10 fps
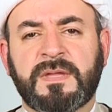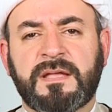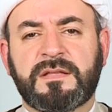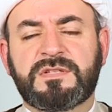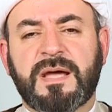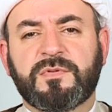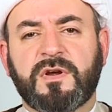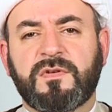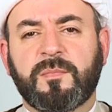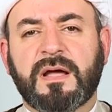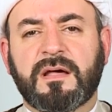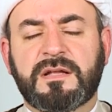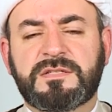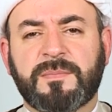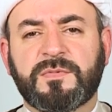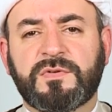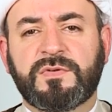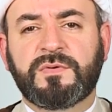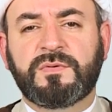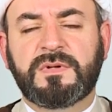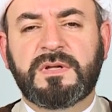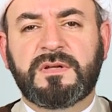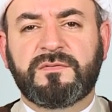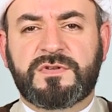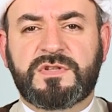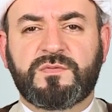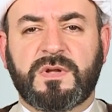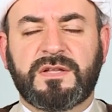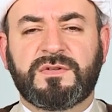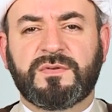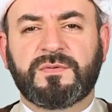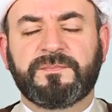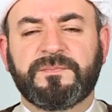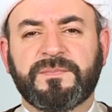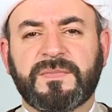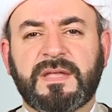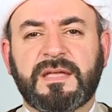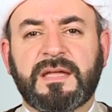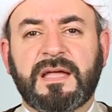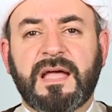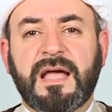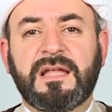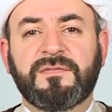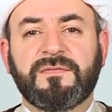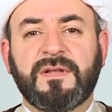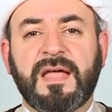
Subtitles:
In the chapter of Al-Baqarah, chapter 2, verses 1 and 2. Alif